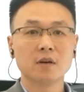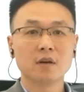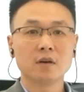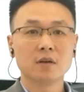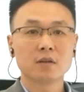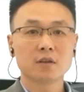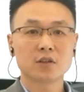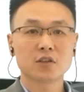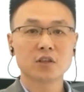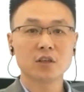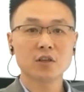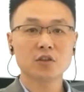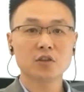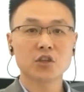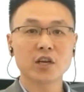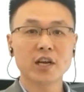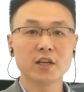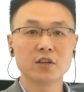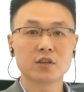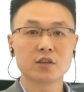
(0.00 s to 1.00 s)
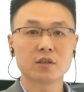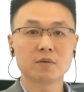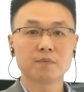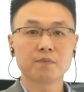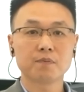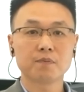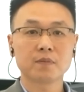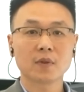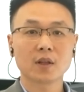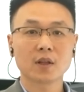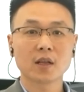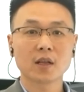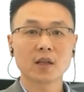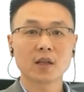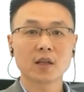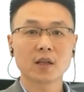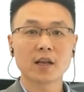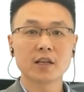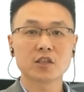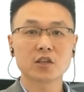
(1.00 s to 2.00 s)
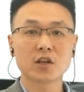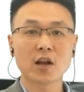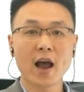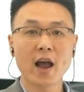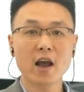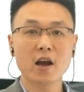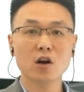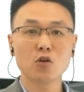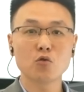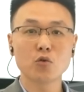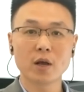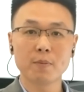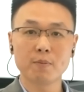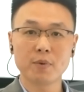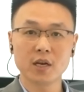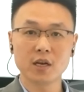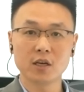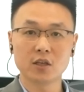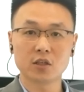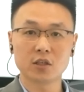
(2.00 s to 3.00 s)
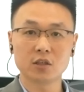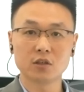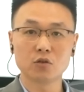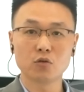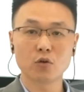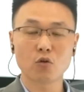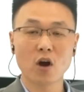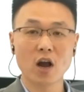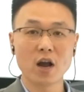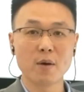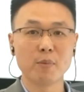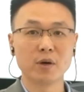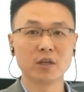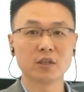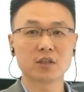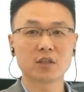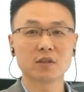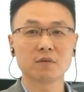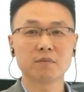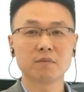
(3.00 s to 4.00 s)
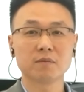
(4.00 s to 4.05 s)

The third change is the higher reliability requirement.